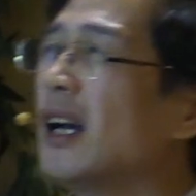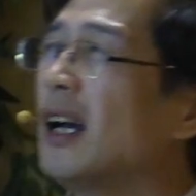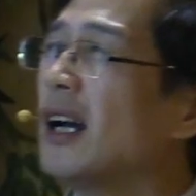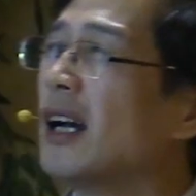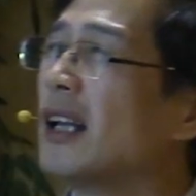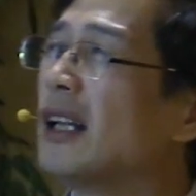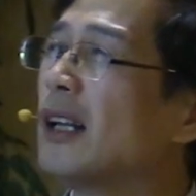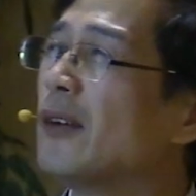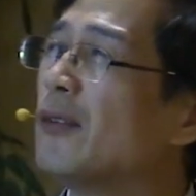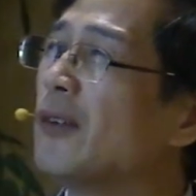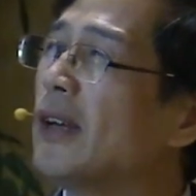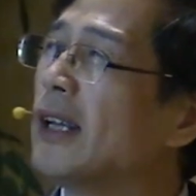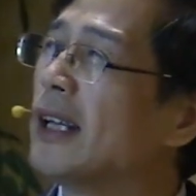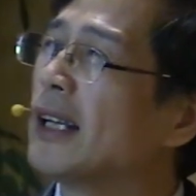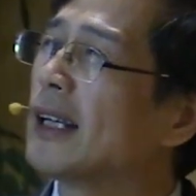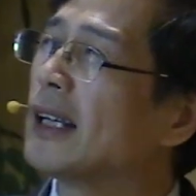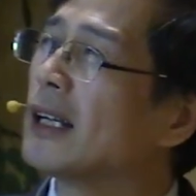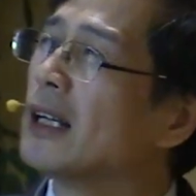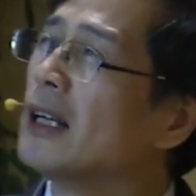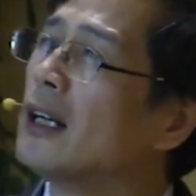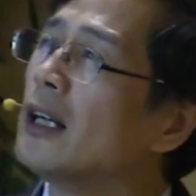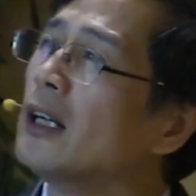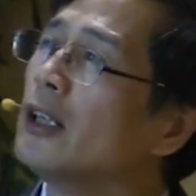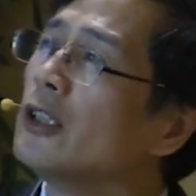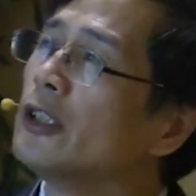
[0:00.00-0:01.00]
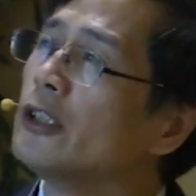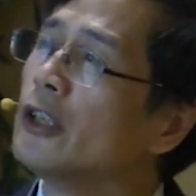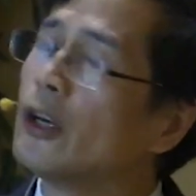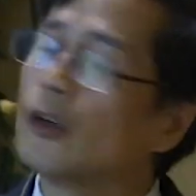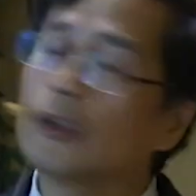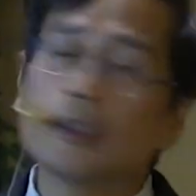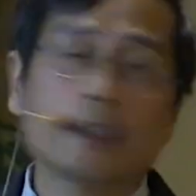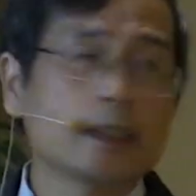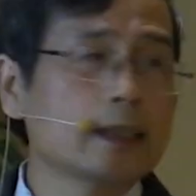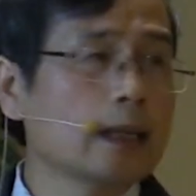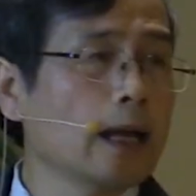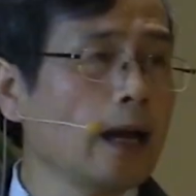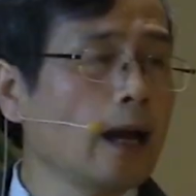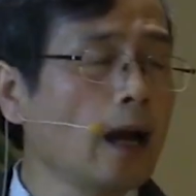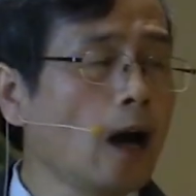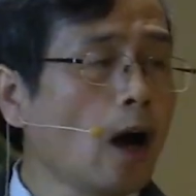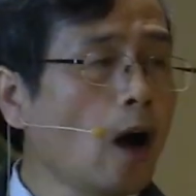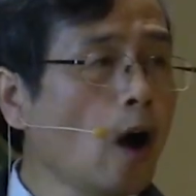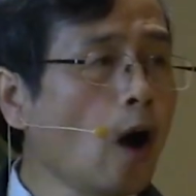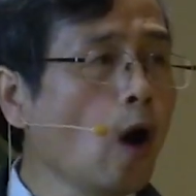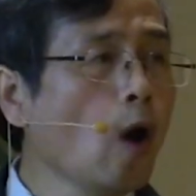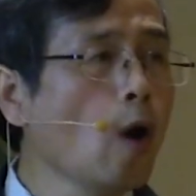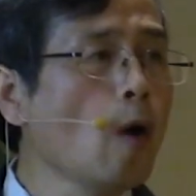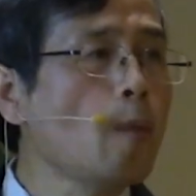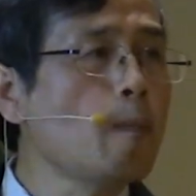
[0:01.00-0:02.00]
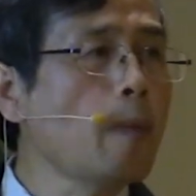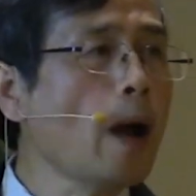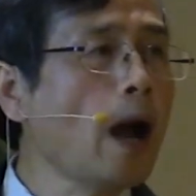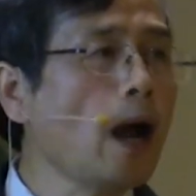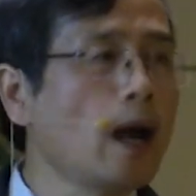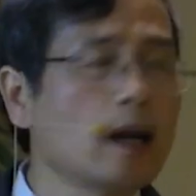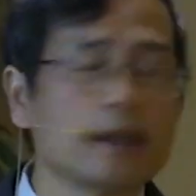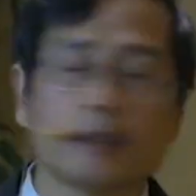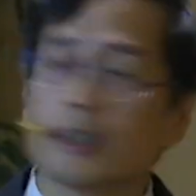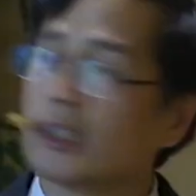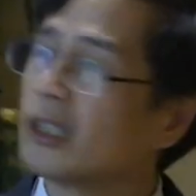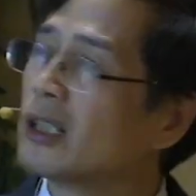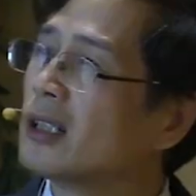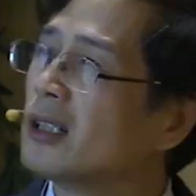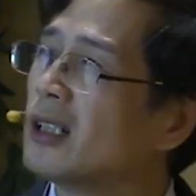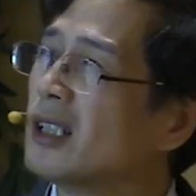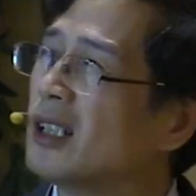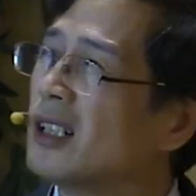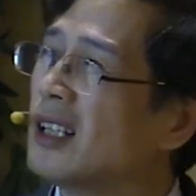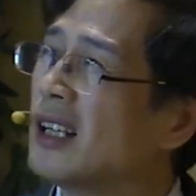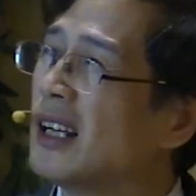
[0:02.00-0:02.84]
And we use the hole punch,